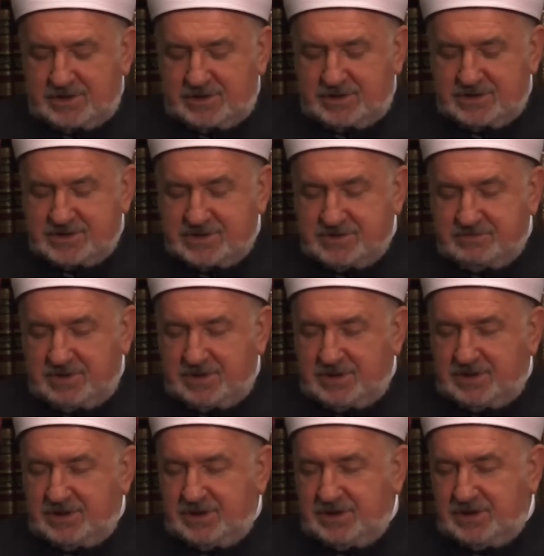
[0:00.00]
This is
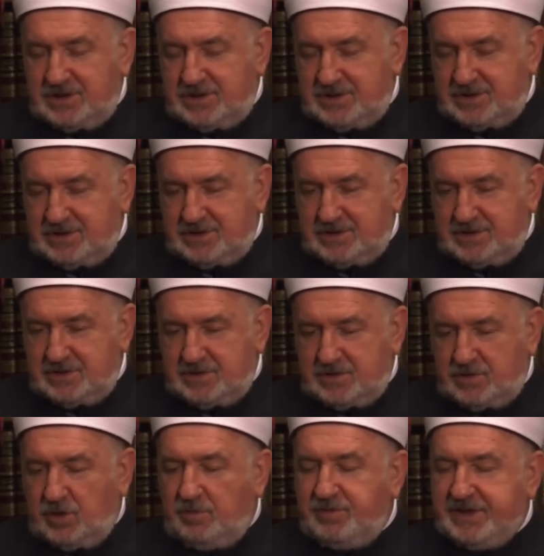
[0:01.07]
very
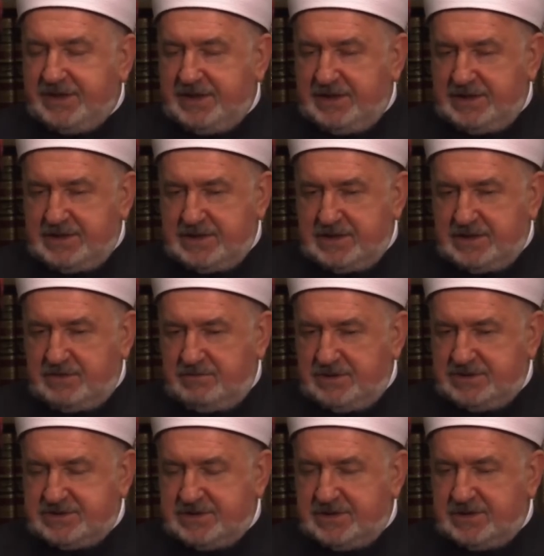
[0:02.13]
complicated
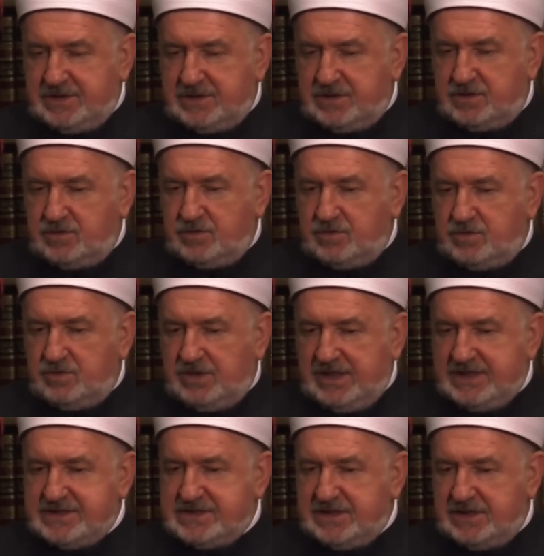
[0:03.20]
question to
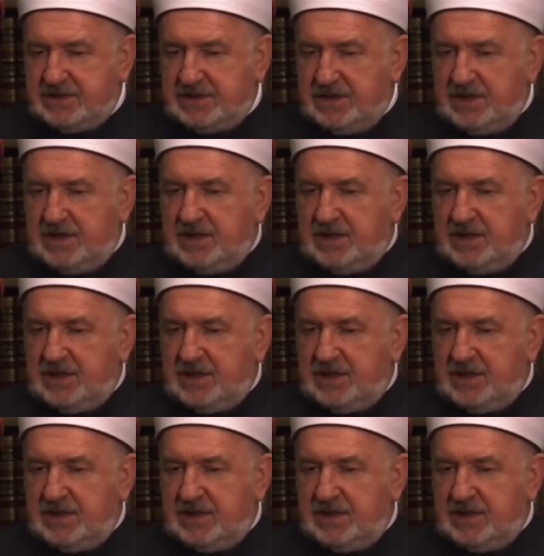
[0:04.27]
answer,